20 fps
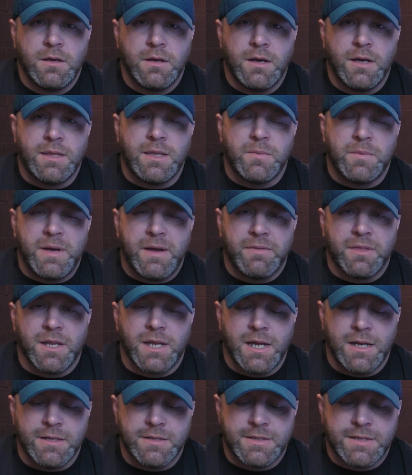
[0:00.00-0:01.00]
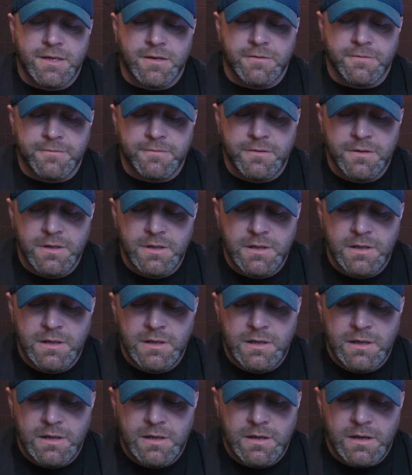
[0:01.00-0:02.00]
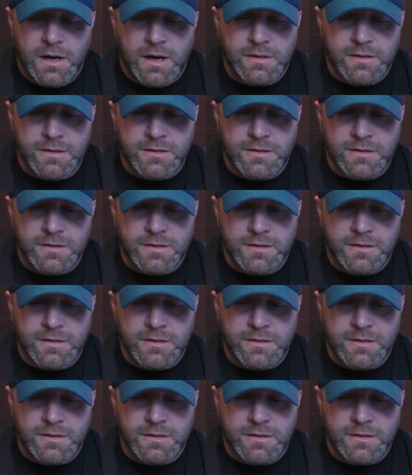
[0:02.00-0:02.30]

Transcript: And then we have the light itself. On the